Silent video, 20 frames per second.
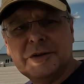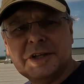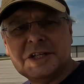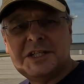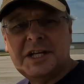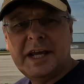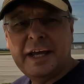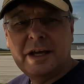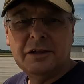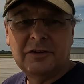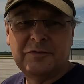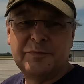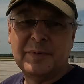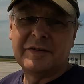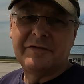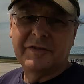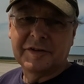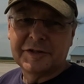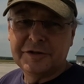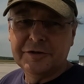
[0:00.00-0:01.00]
on the tail of my
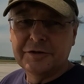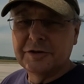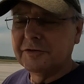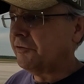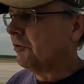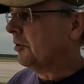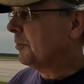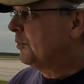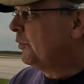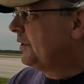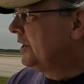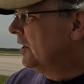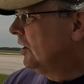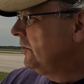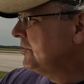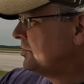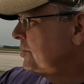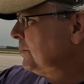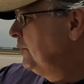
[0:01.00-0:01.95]
fixture uniform, we also